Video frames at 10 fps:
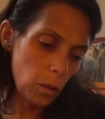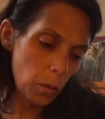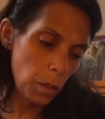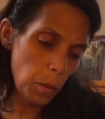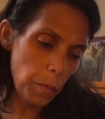
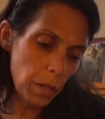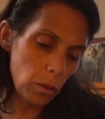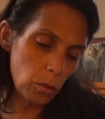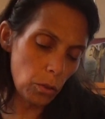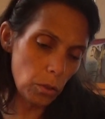Queen of
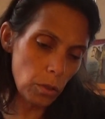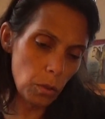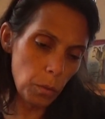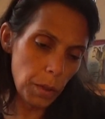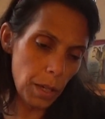Pentacles.
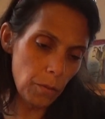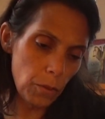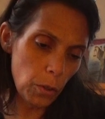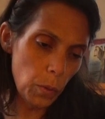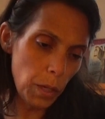What we got
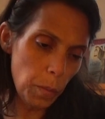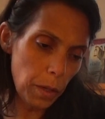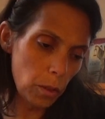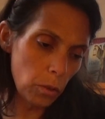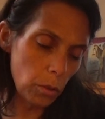for the Queen of
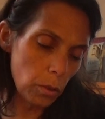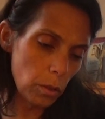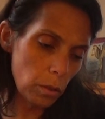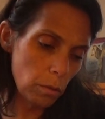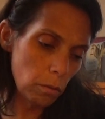Pentacles?